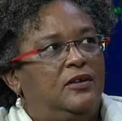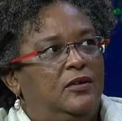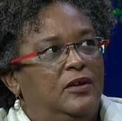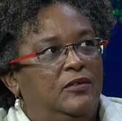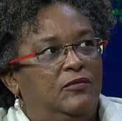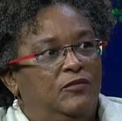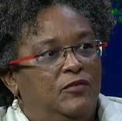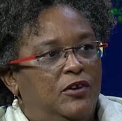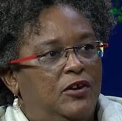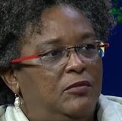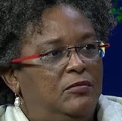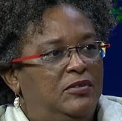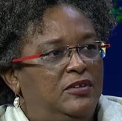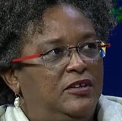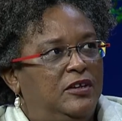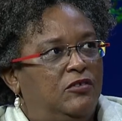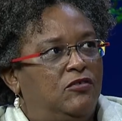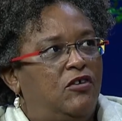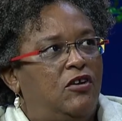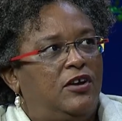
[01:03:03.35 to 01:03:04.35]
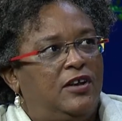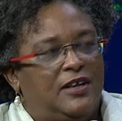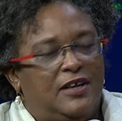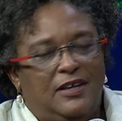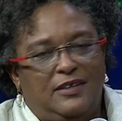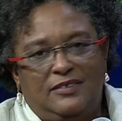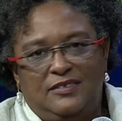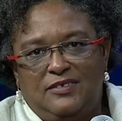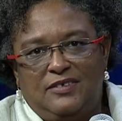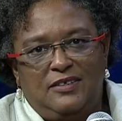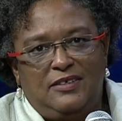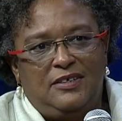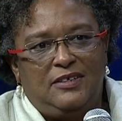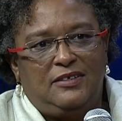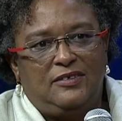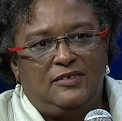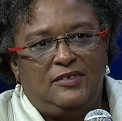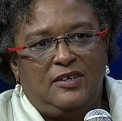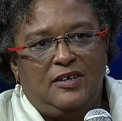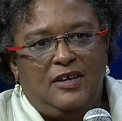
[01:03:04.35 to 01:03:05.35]
invariably the chronic
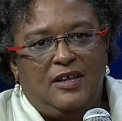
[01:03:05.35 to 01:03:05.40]
NCDs.